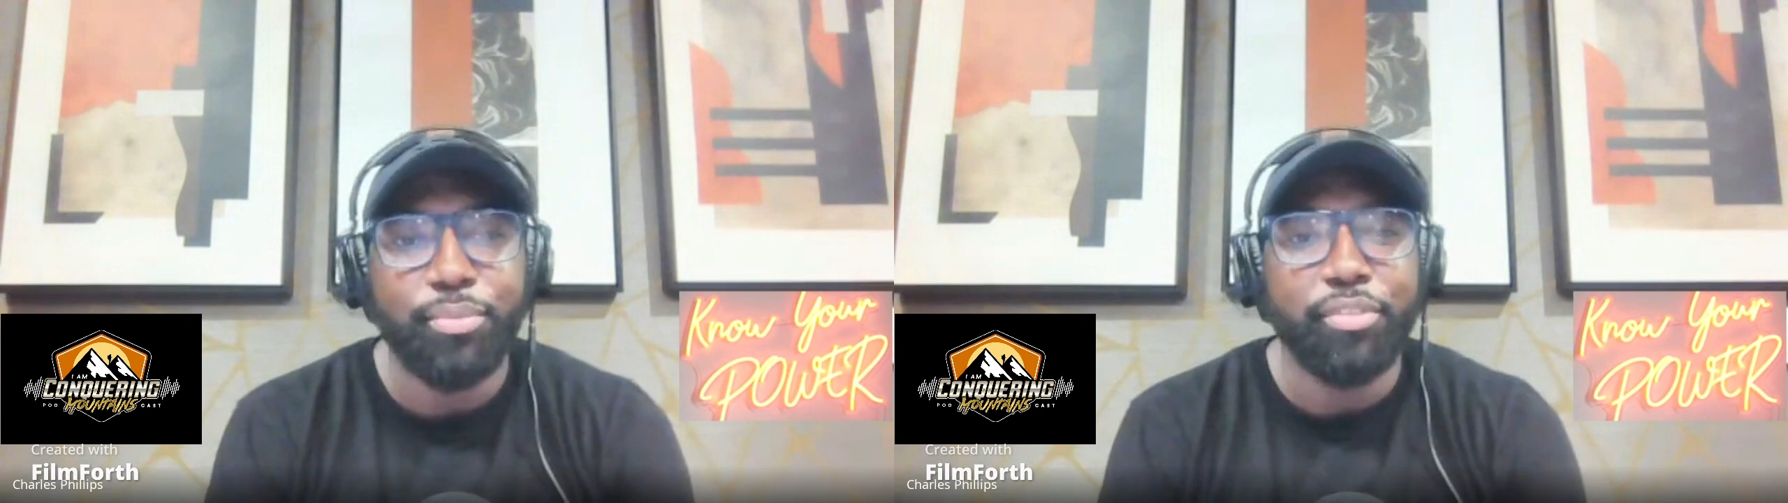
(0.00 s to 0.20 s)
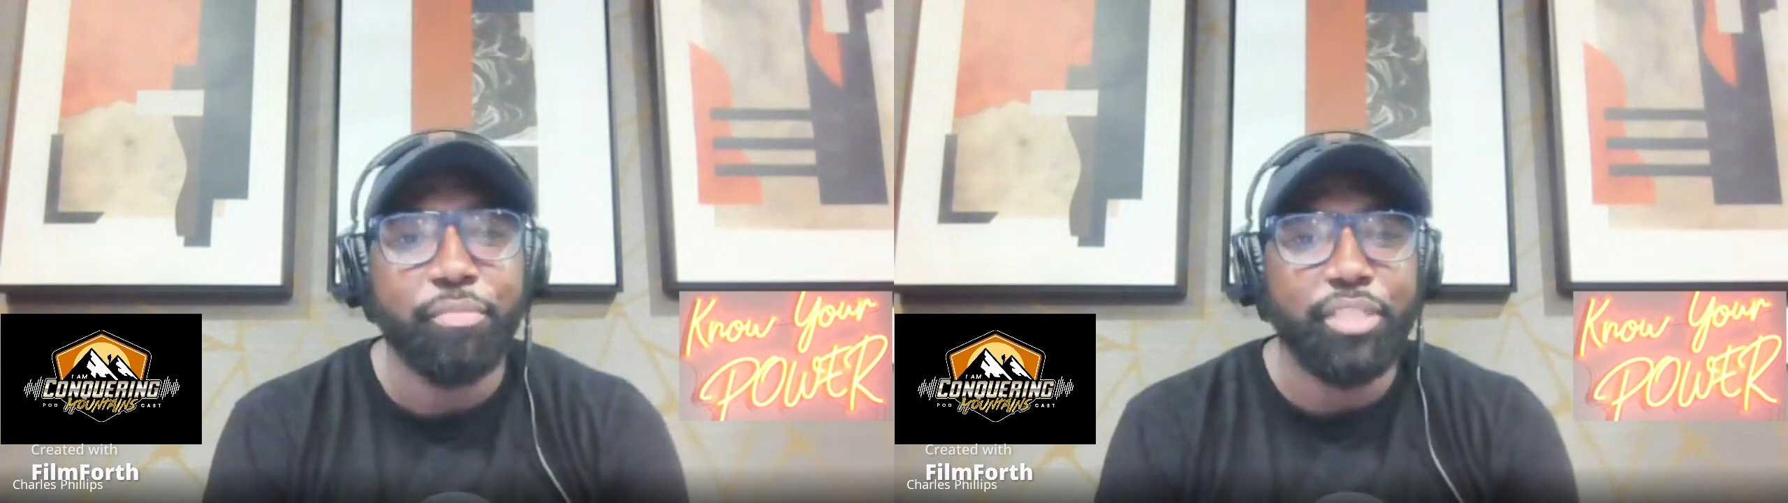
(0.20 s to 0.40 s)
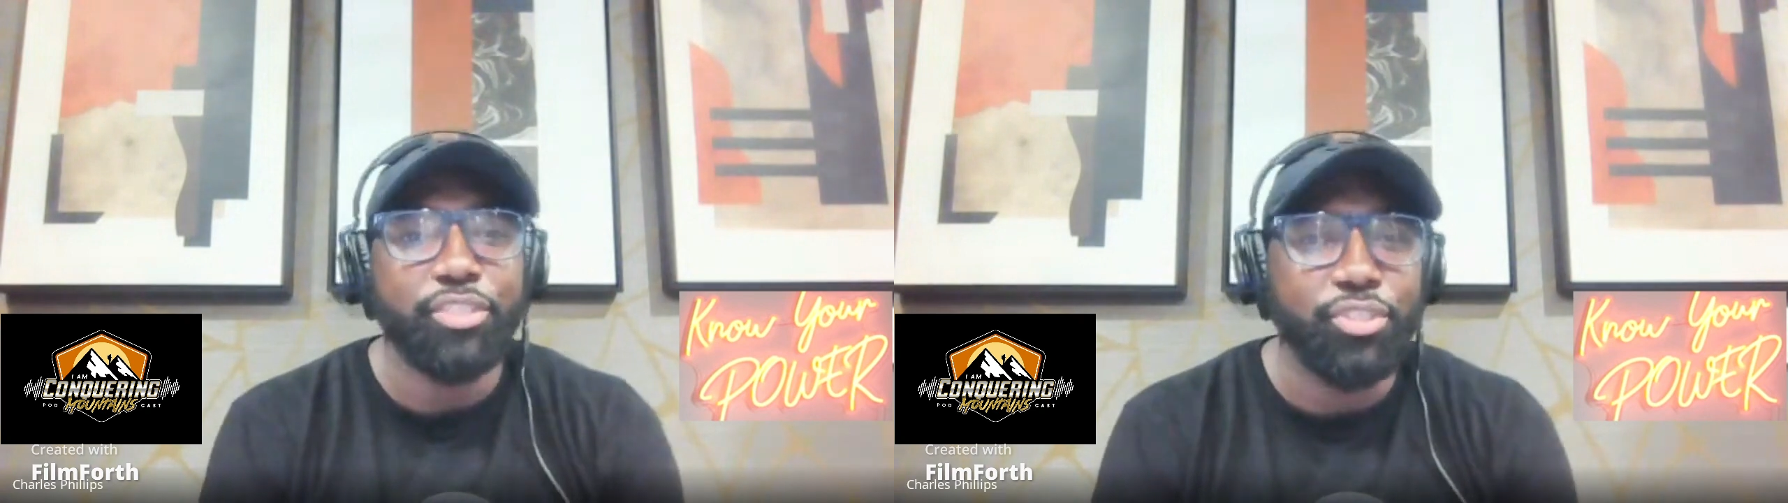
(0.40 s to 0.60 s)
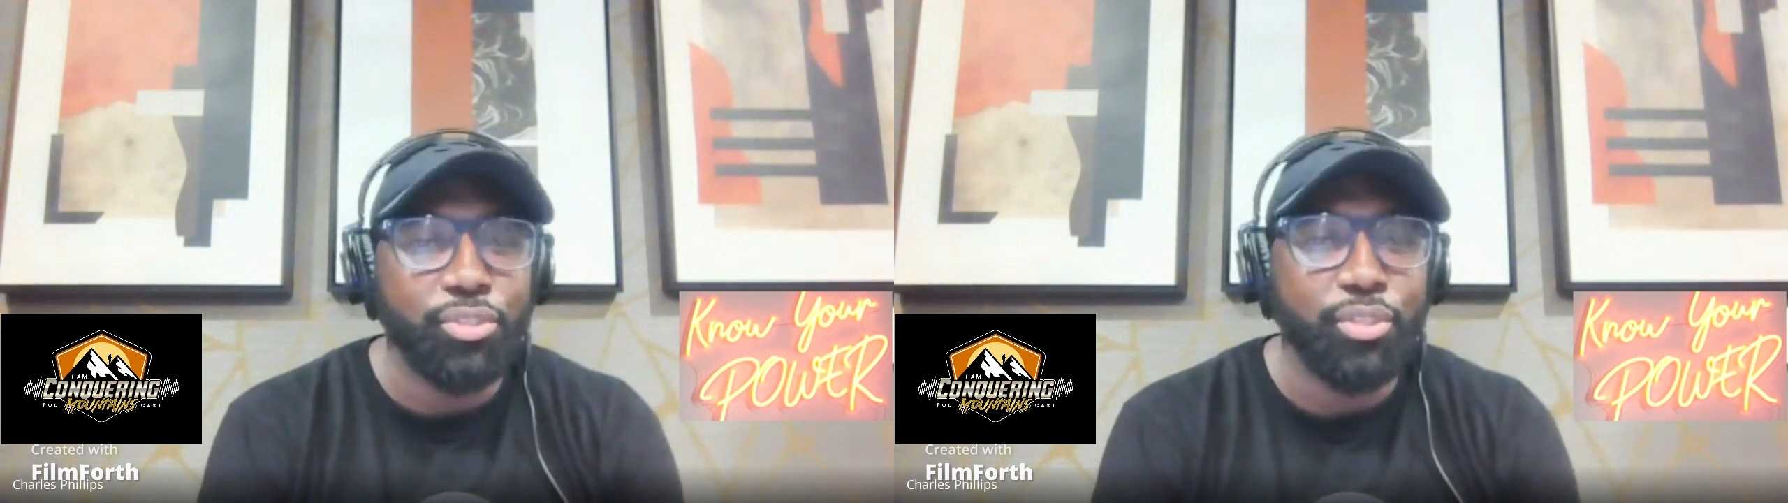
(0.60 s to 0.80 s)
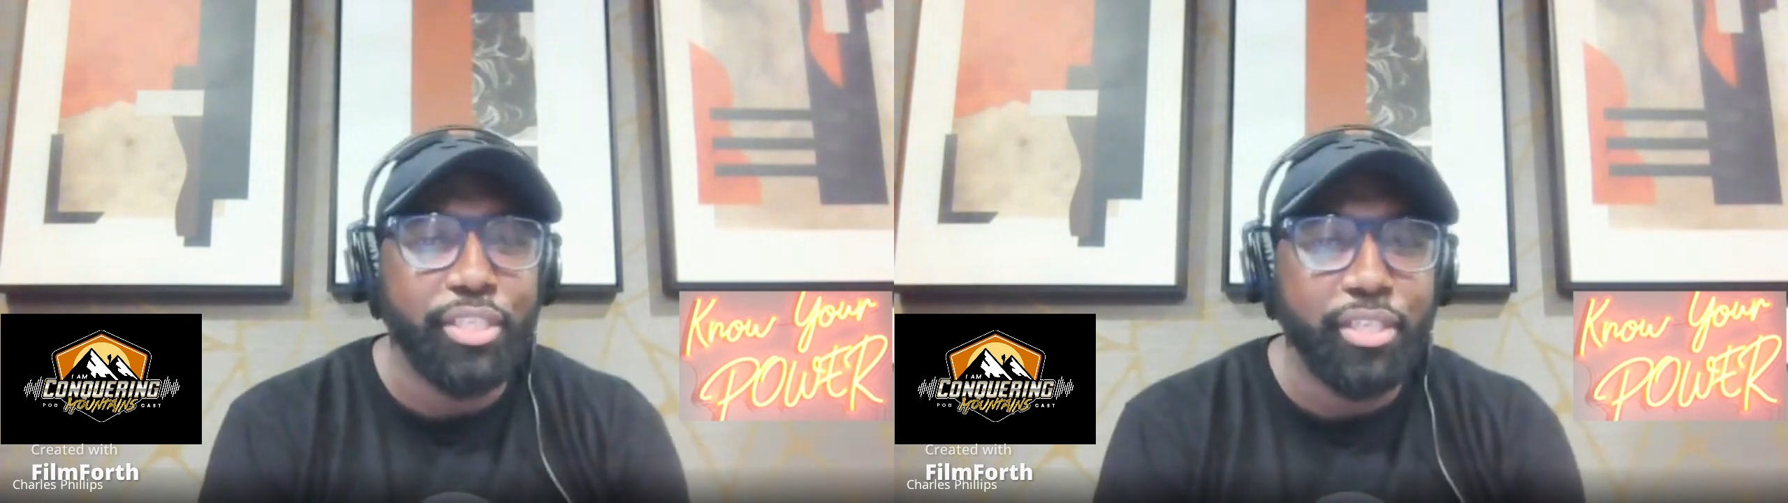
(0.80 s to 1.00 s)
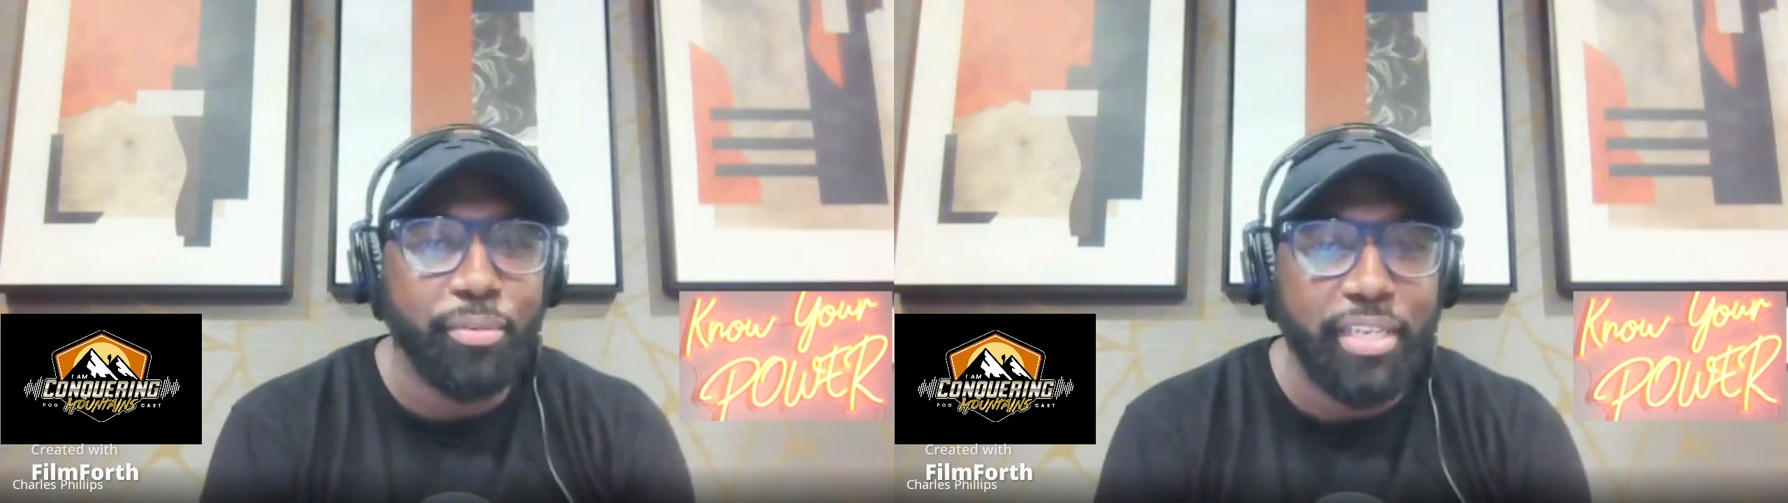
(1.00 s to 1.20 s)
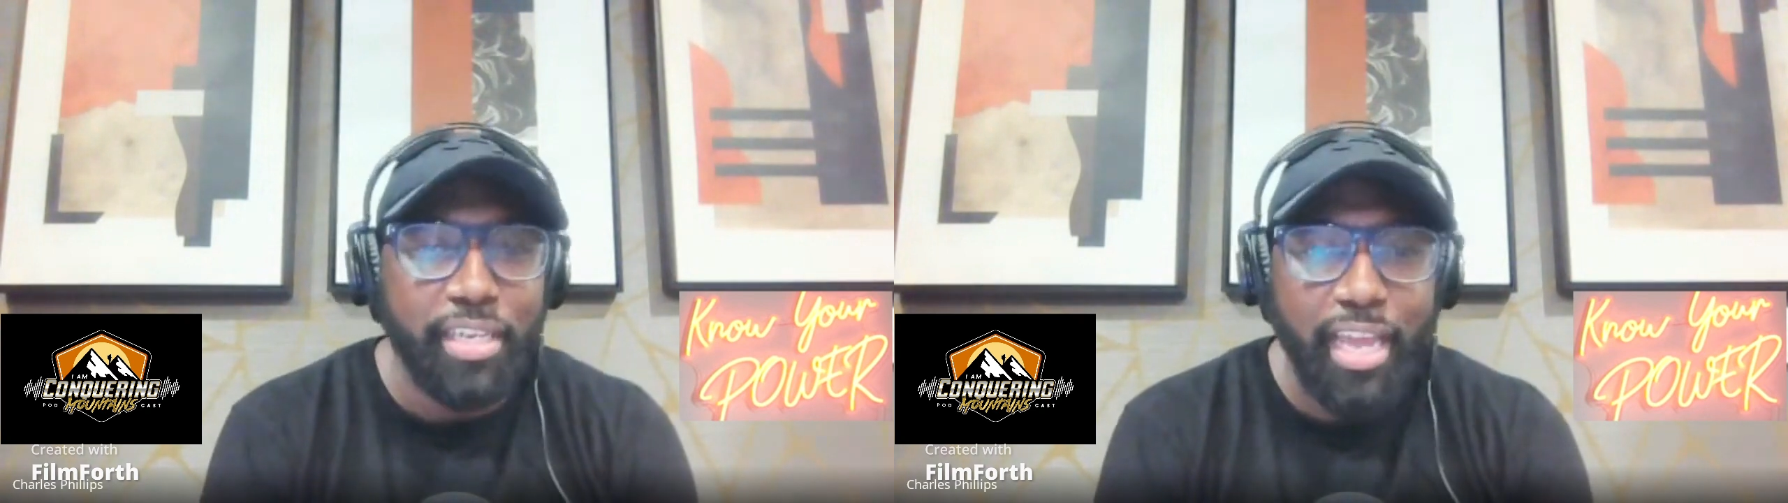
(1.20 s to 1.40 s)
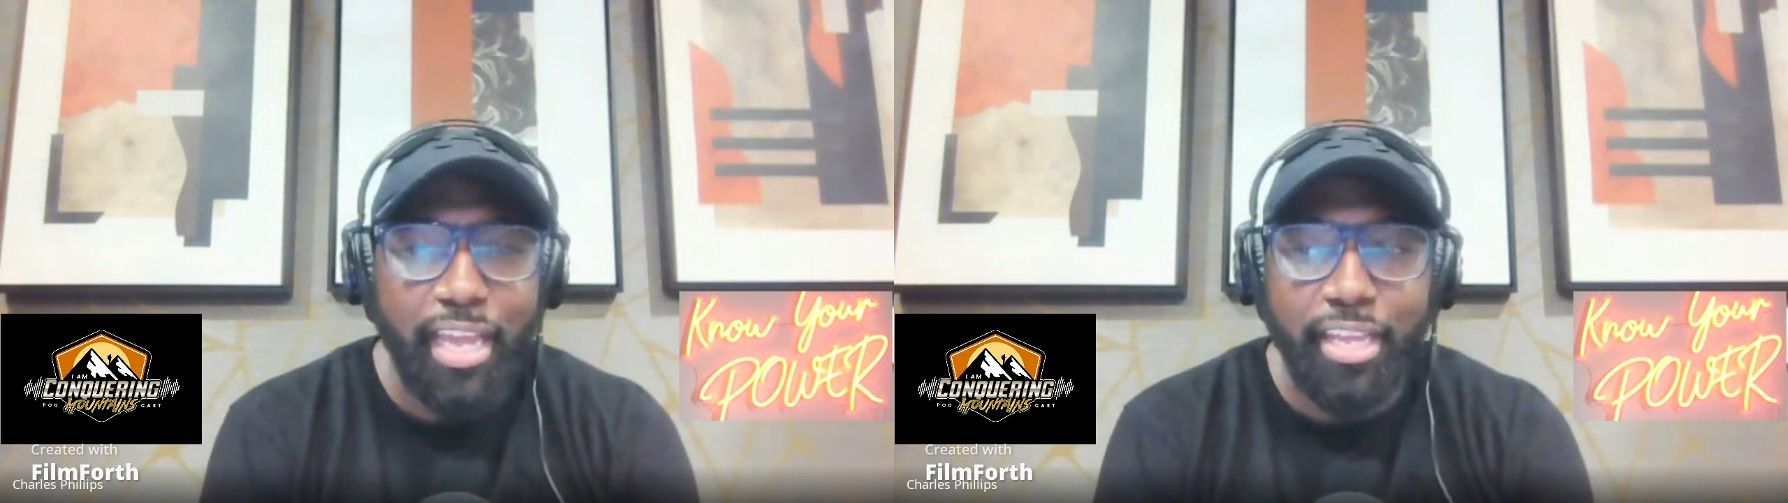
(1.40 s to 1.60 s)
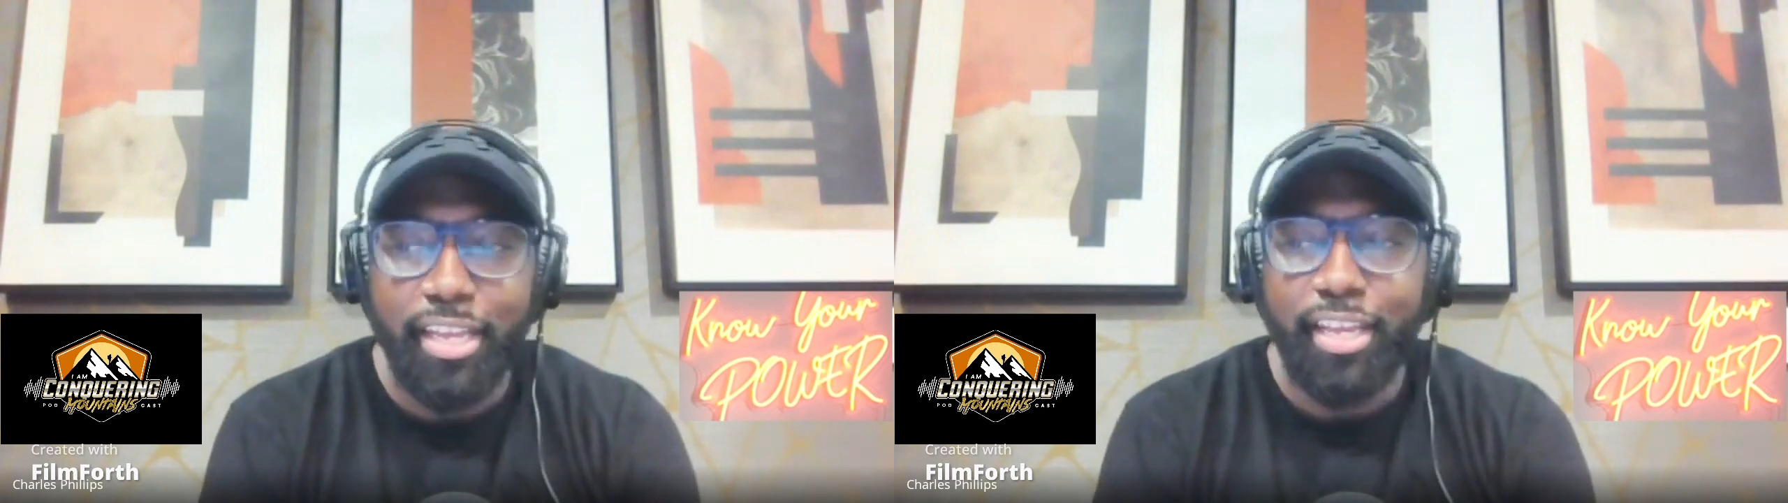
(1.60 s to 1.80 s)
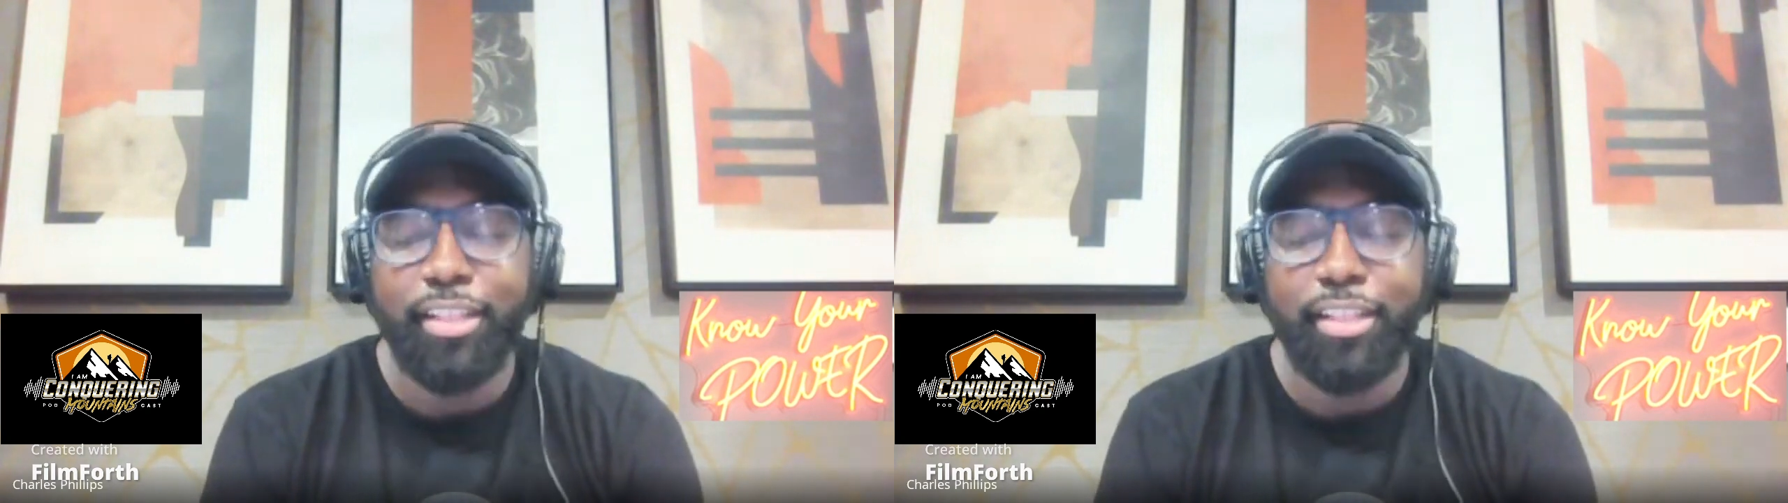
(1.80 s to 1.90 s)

with Miss Julia Renee.